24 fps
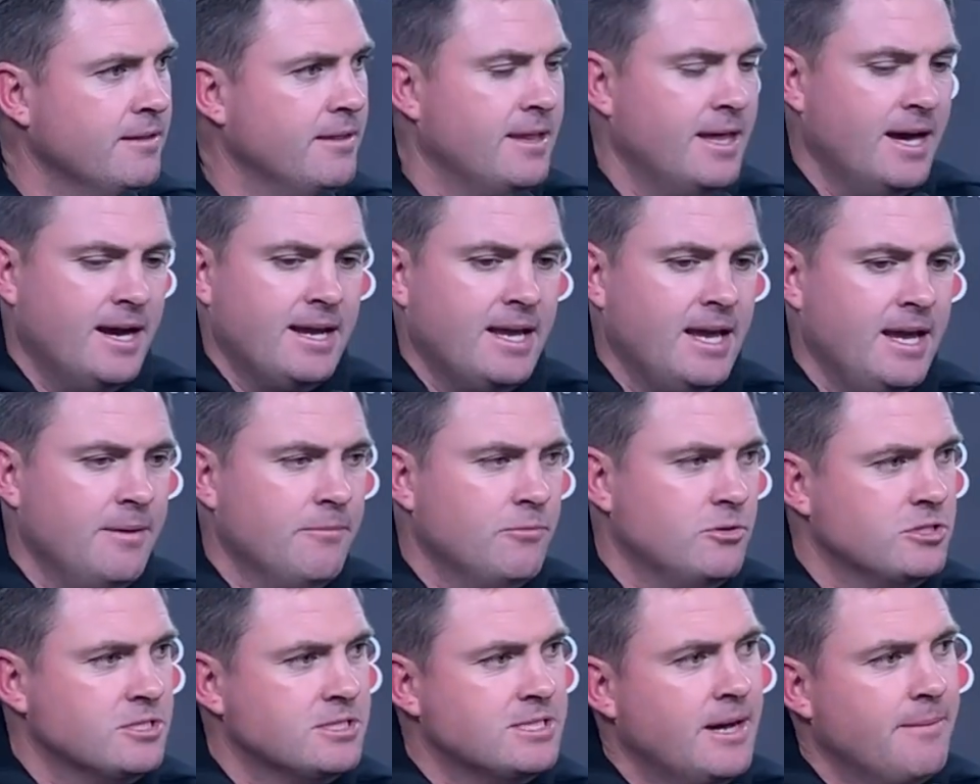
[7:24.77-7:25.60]
That game
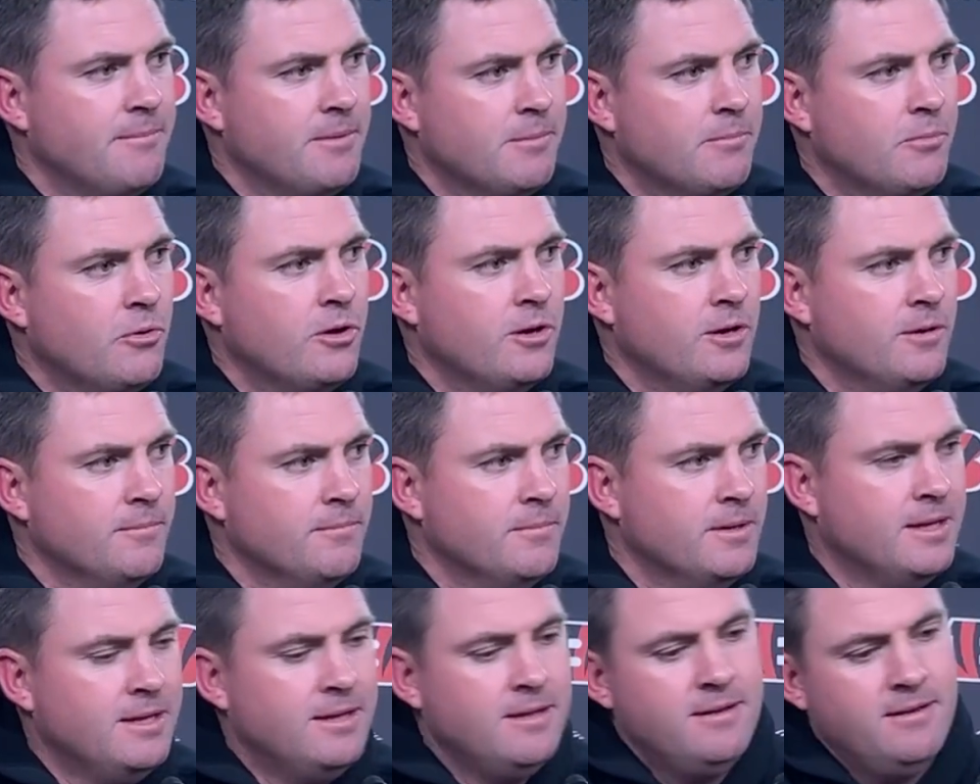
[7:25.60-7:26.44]
we just happened to put him
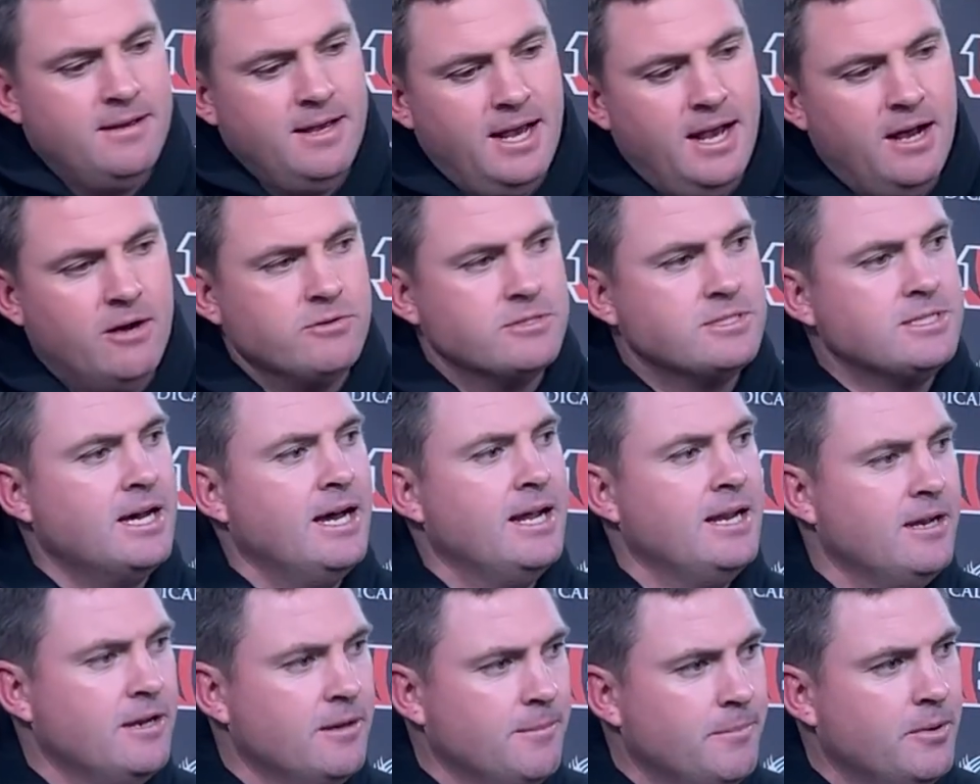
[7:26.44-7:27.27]
outside in a